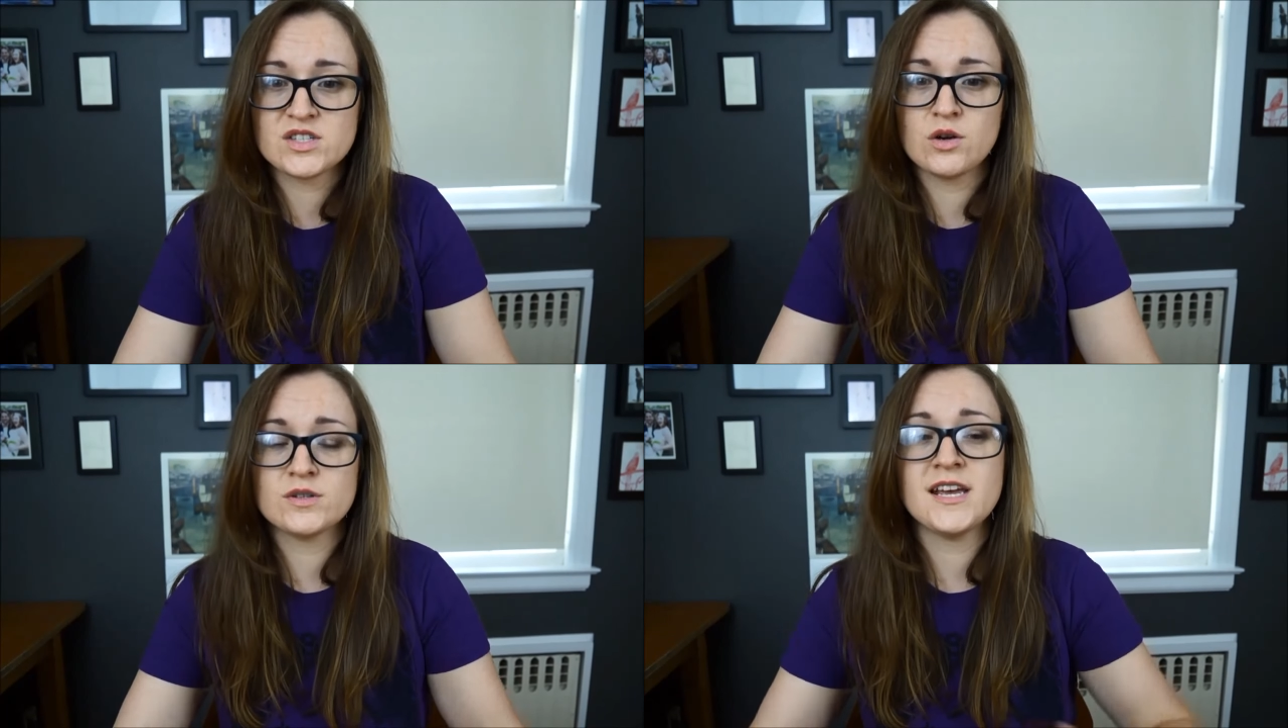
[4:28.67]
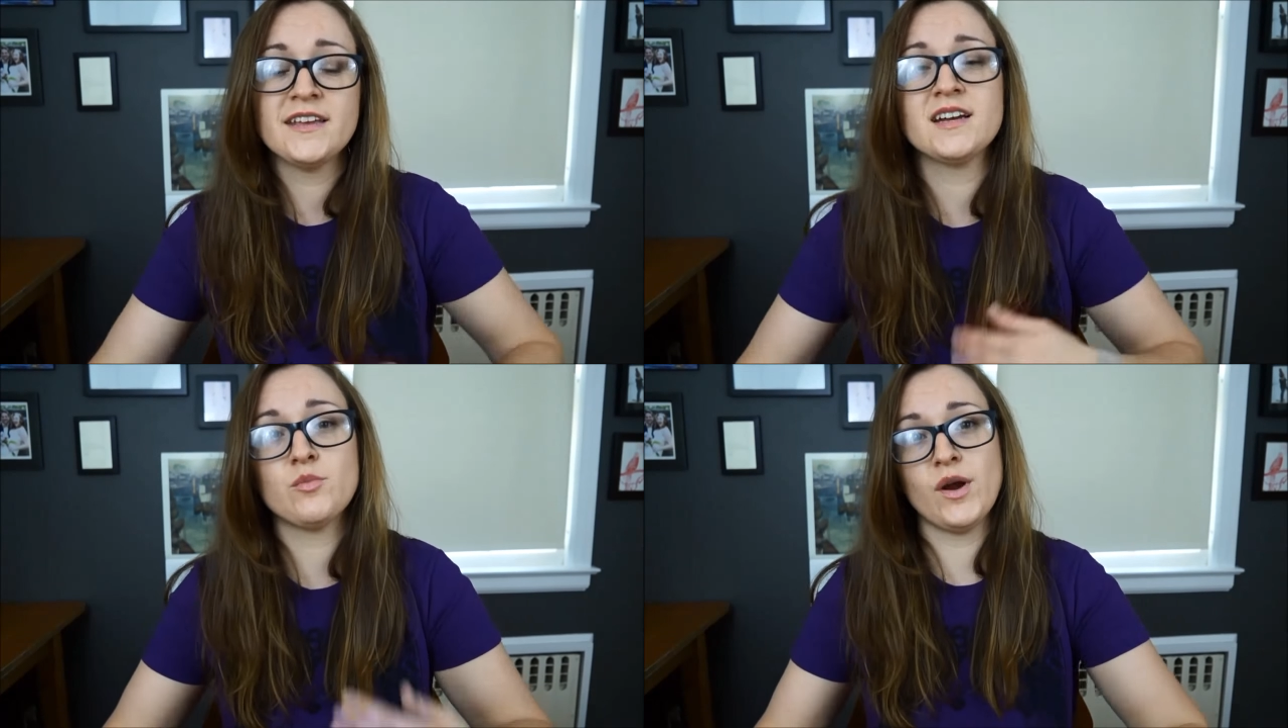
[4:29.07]
So
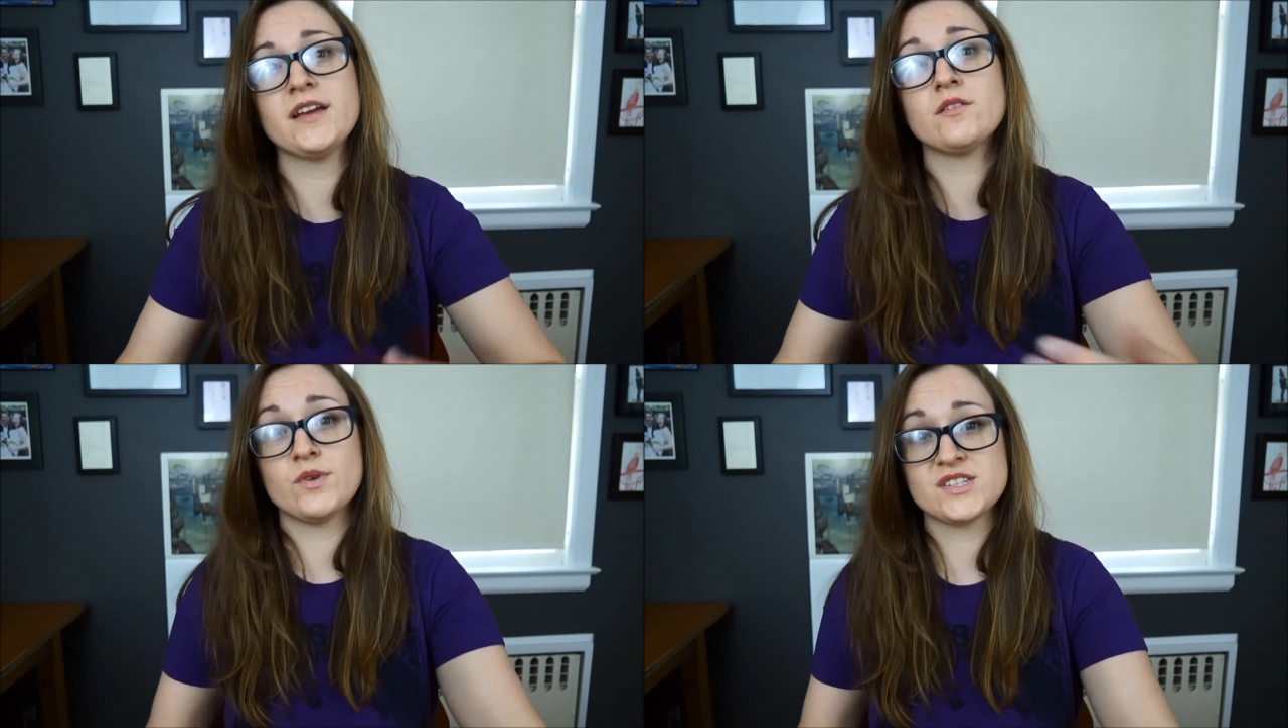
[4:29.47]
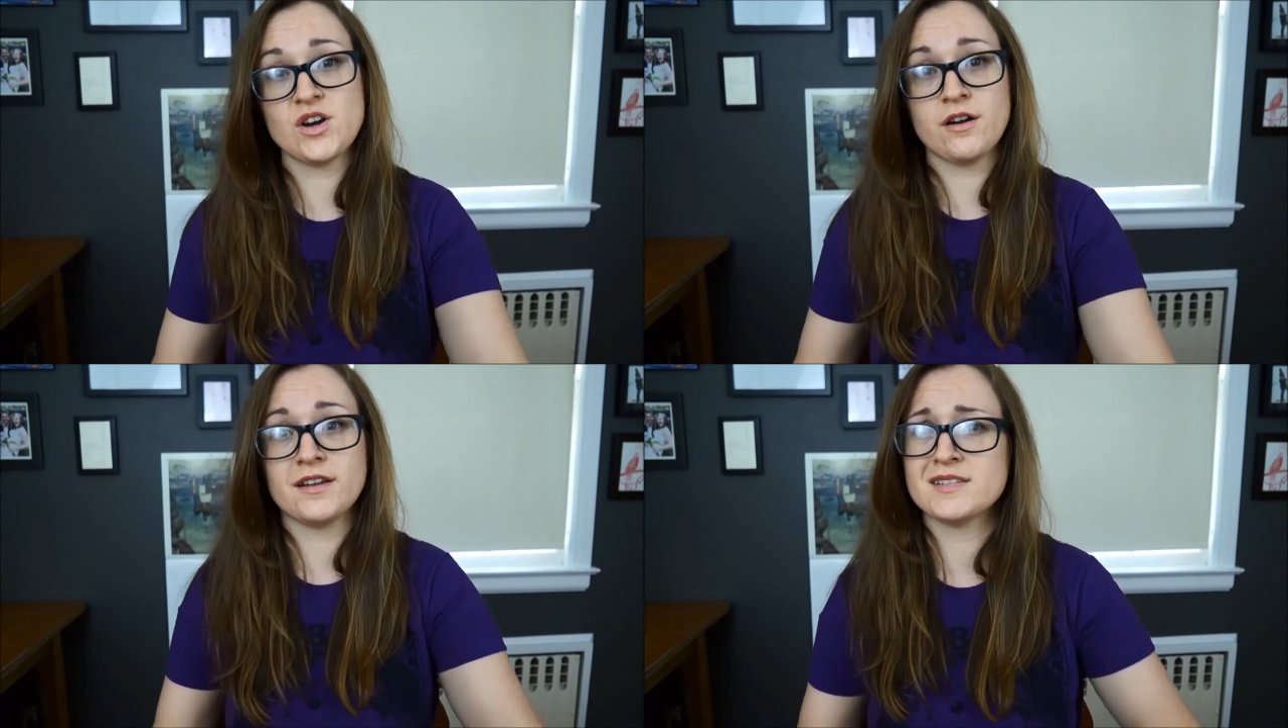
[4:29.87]
taking a break and
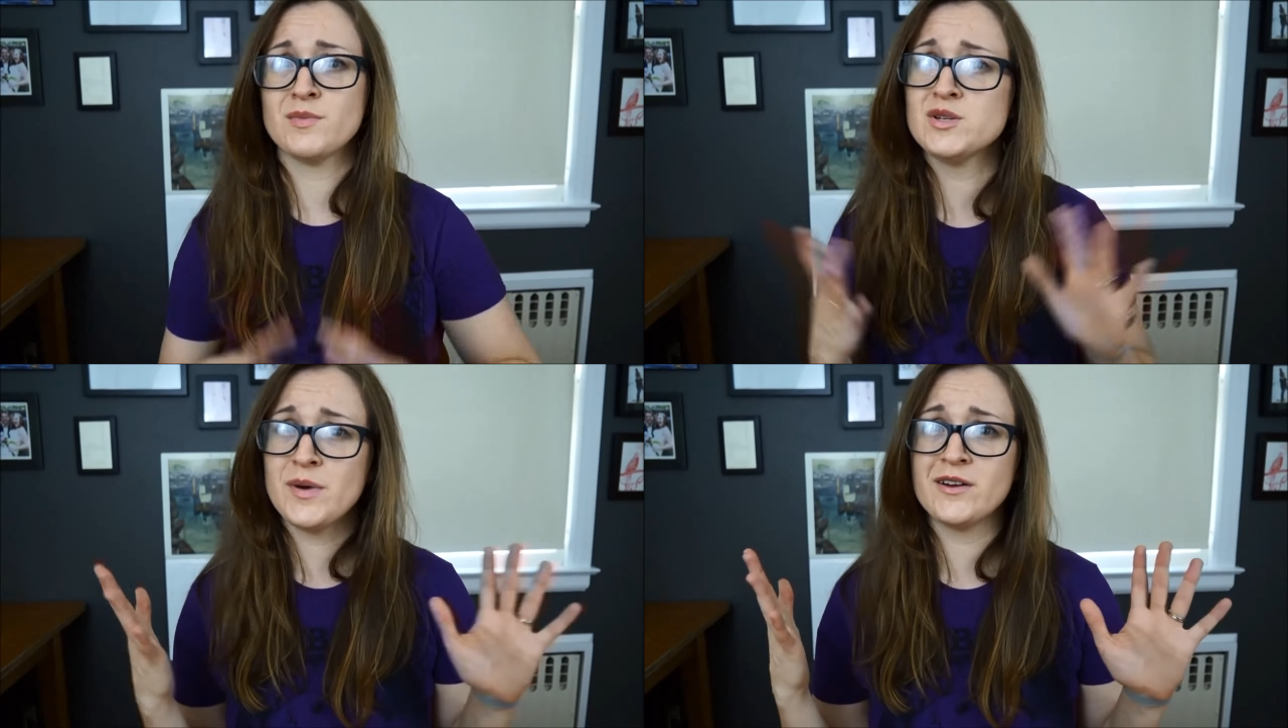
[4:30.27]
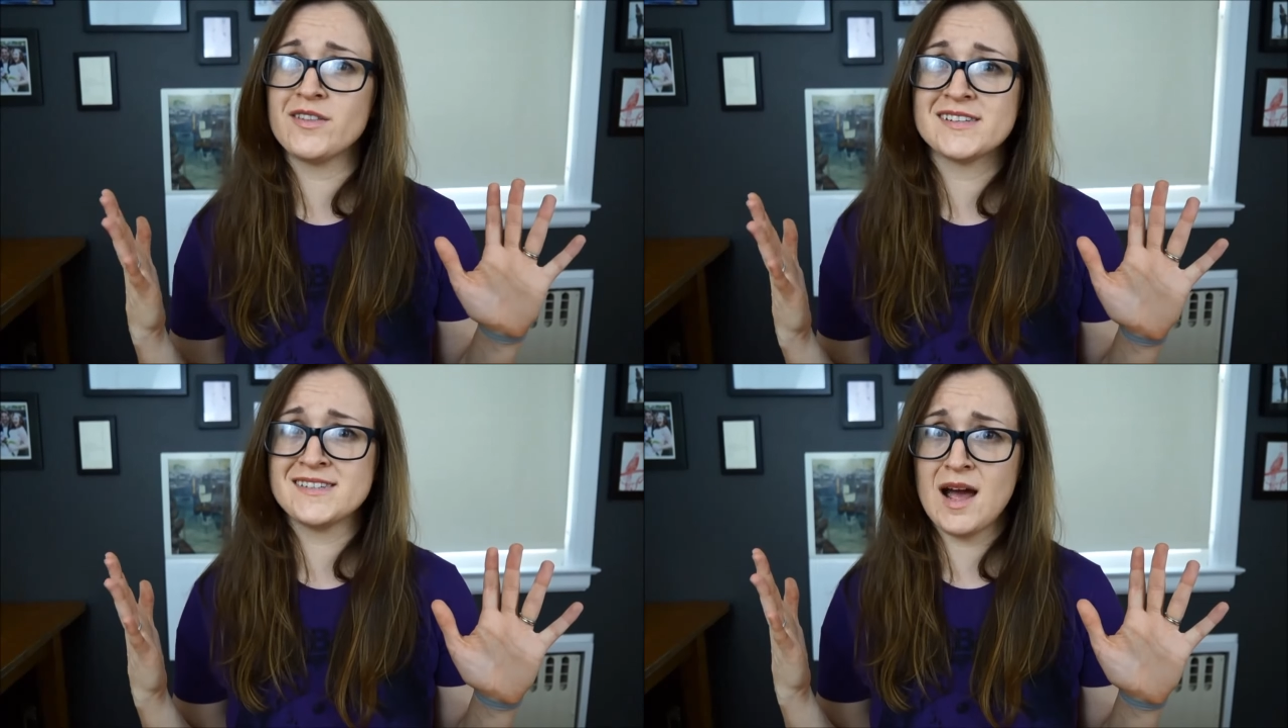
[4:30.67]
restarting is much better
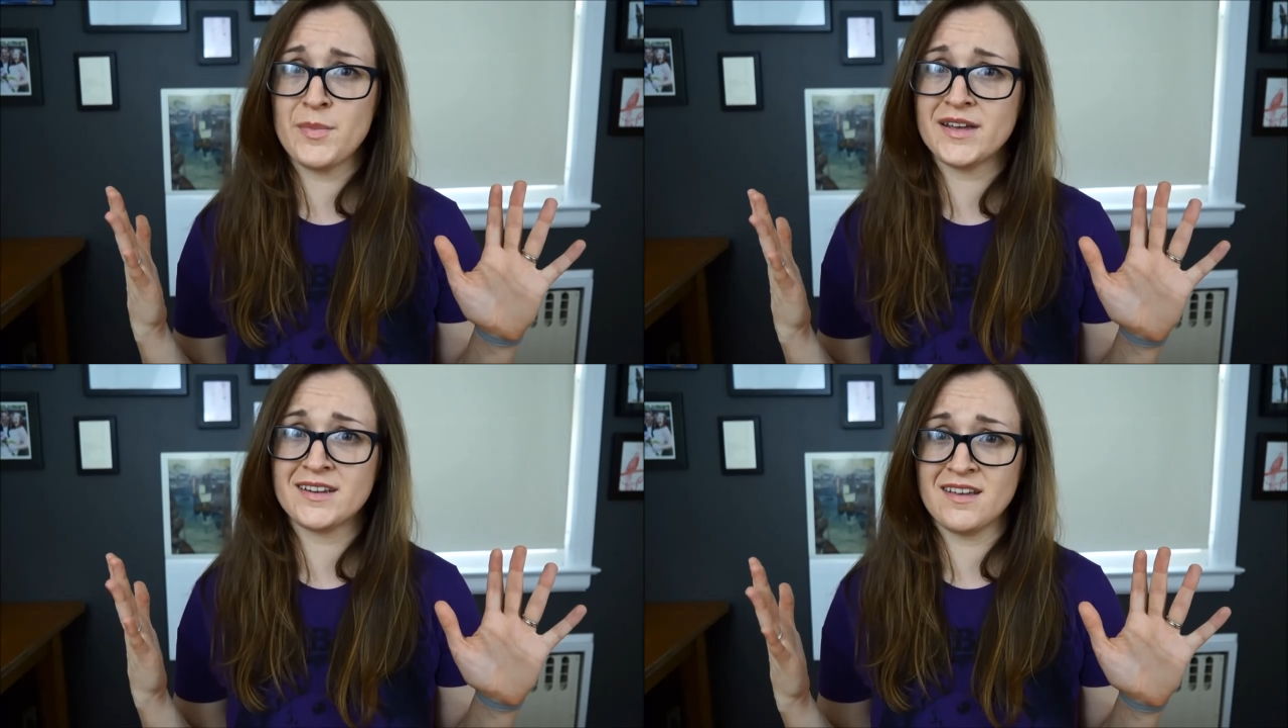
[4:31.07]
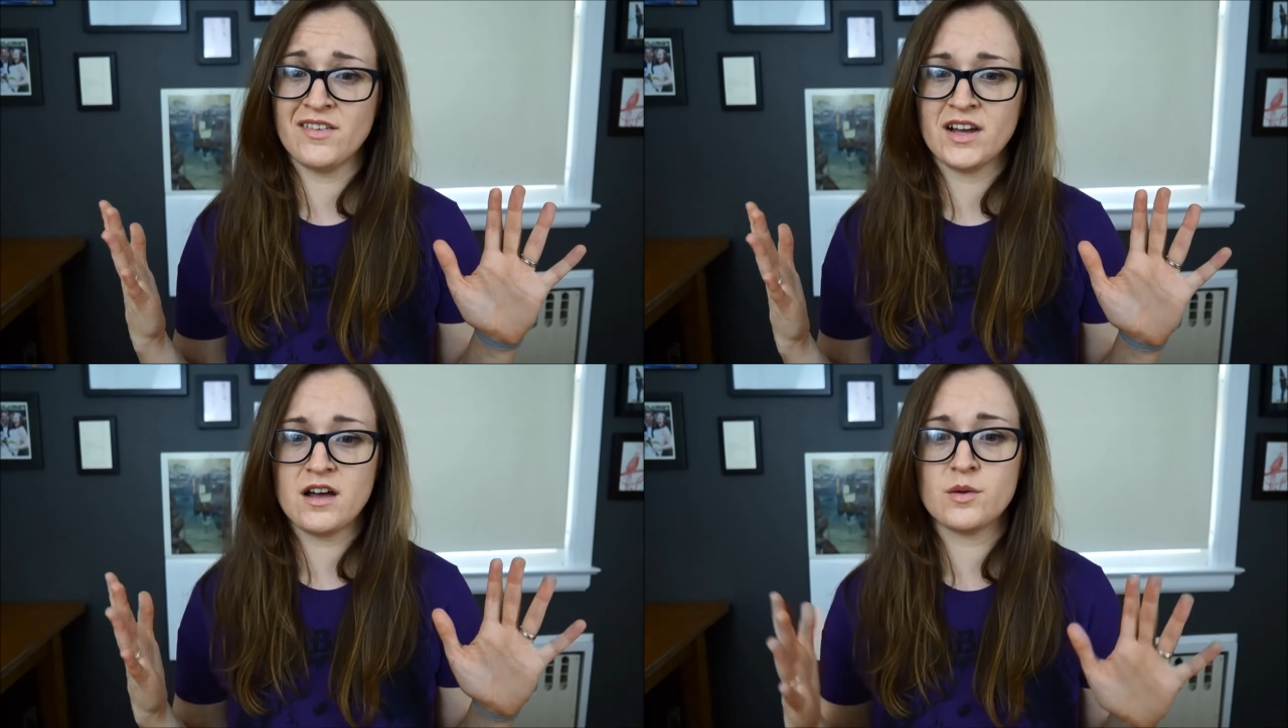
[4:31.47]
than stopping and
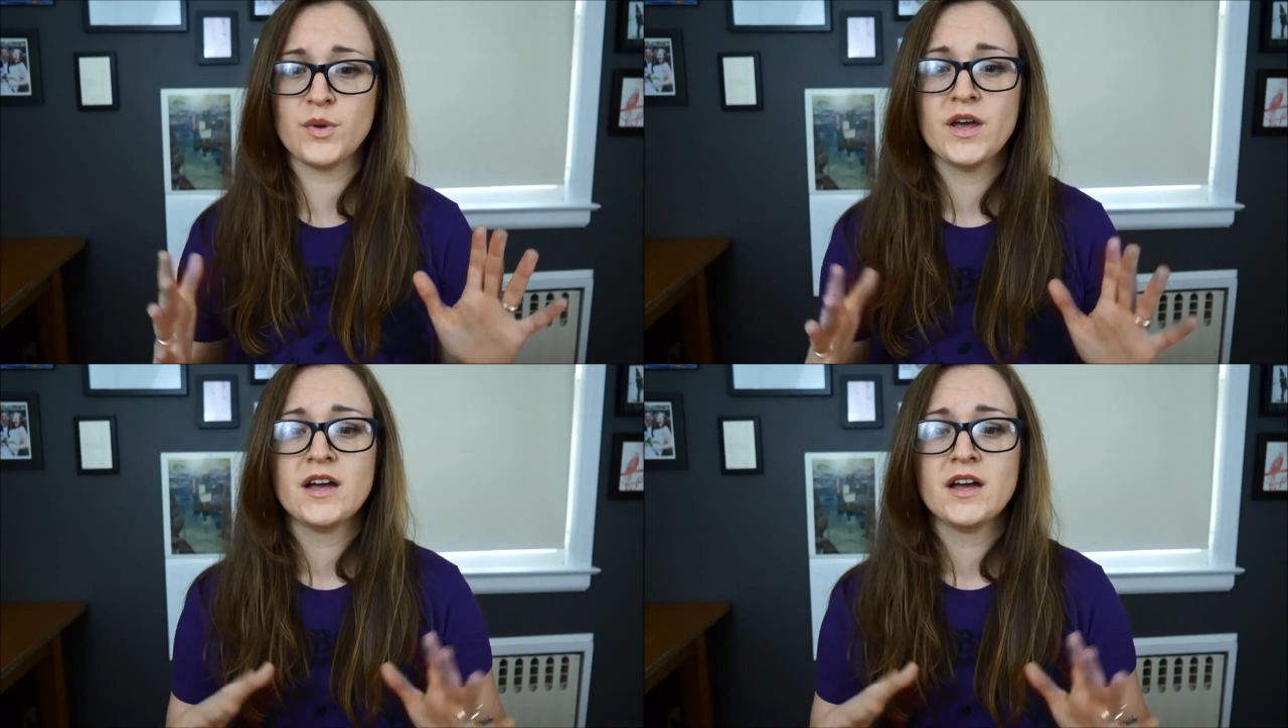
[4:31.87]
giving up.